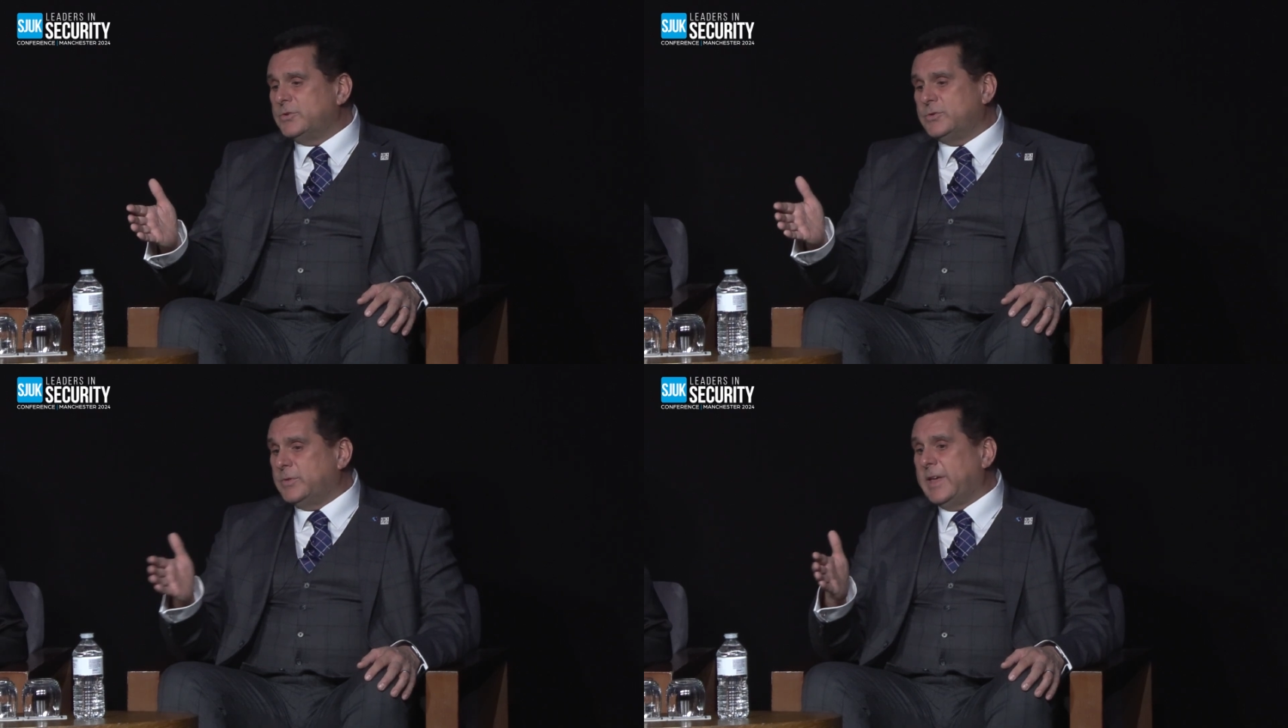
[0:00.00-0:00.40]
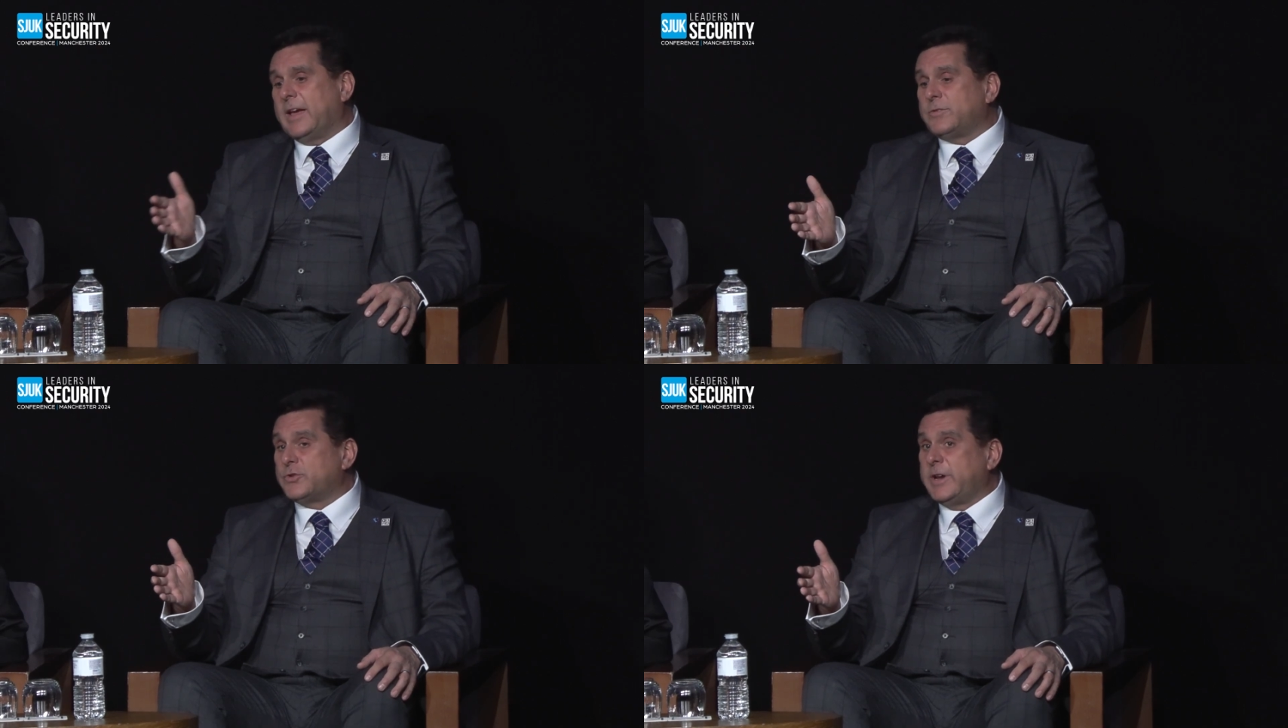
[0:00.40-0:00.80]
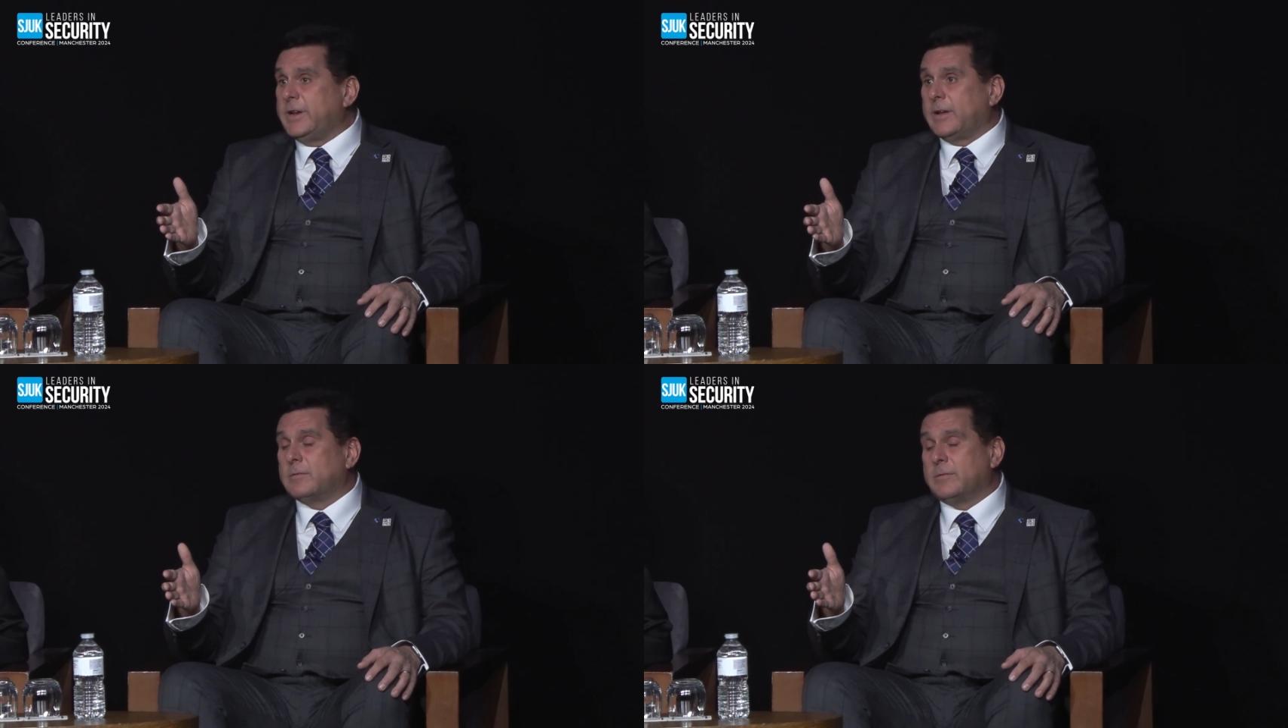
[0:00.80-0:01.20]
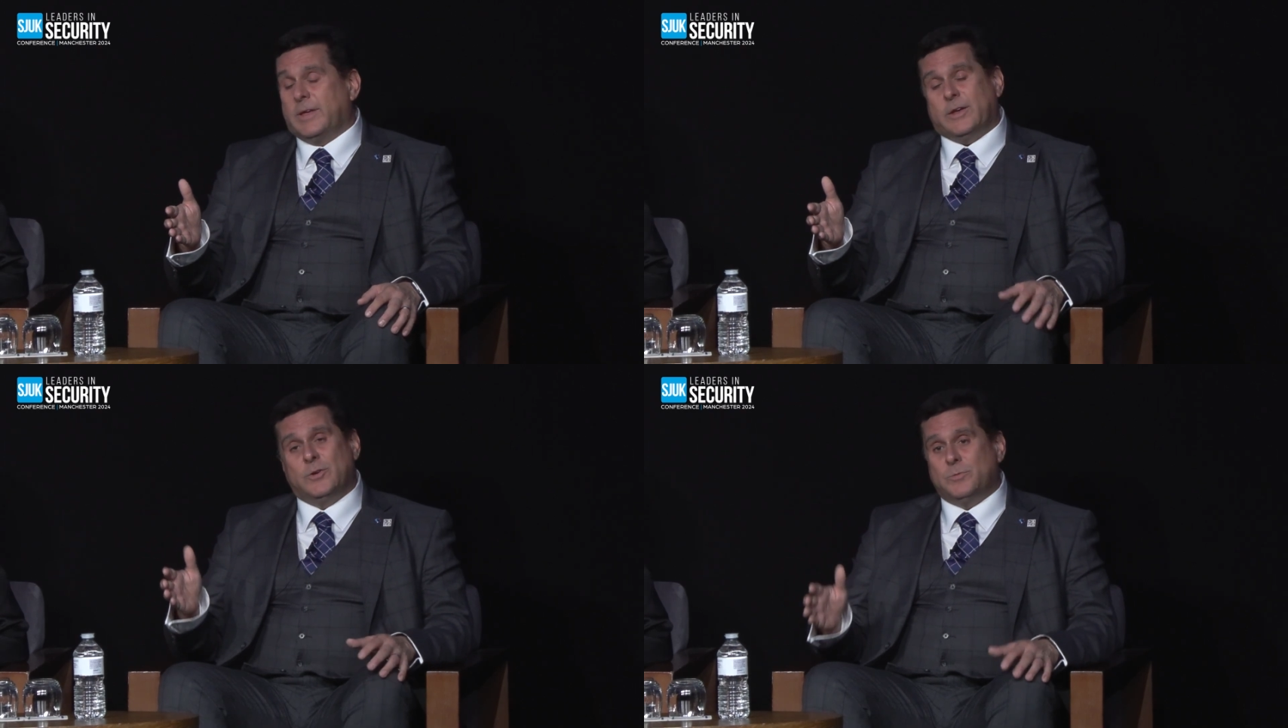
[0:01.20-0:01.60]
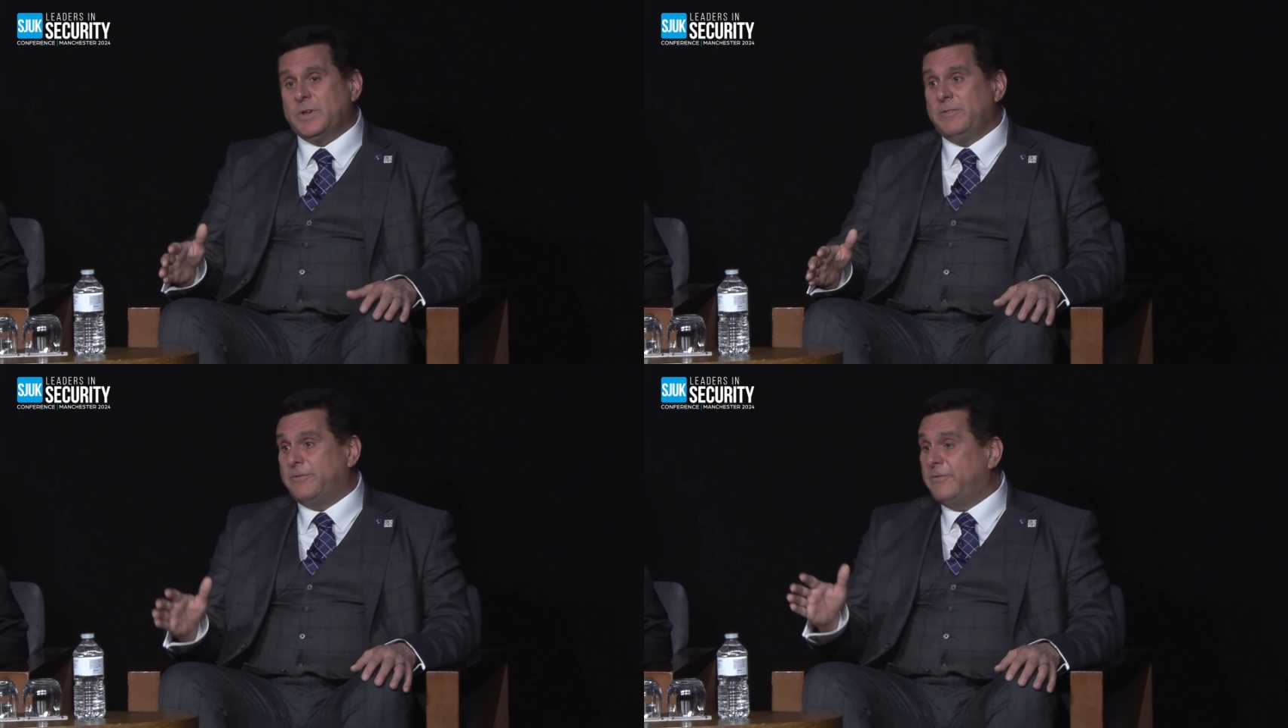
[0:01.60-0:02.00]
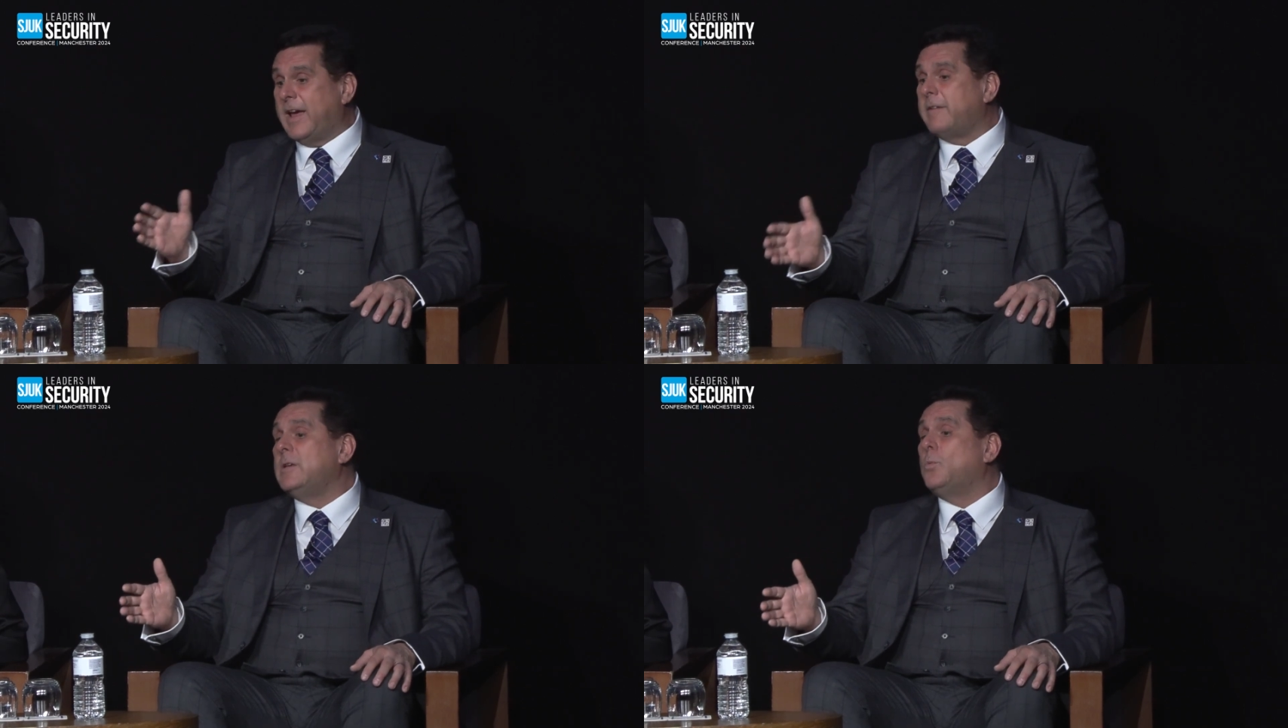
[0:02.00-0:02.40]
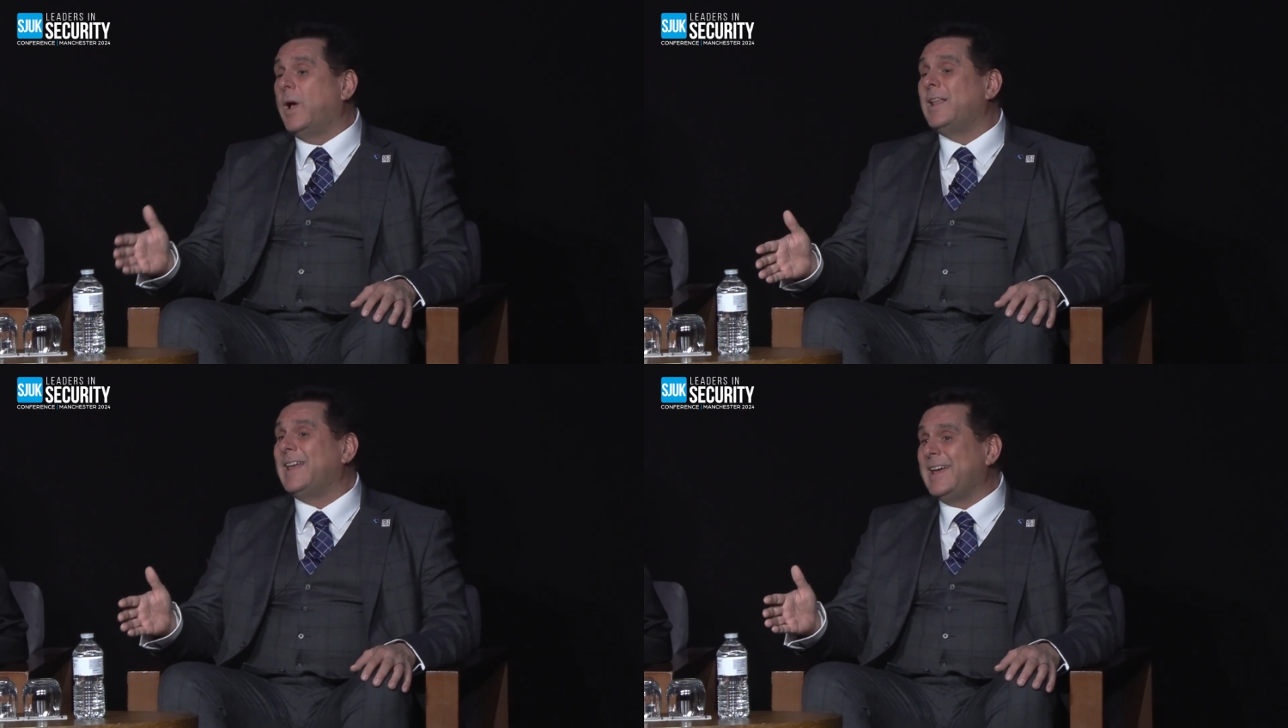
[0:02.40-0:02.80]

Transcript: Do they have training? They could be very well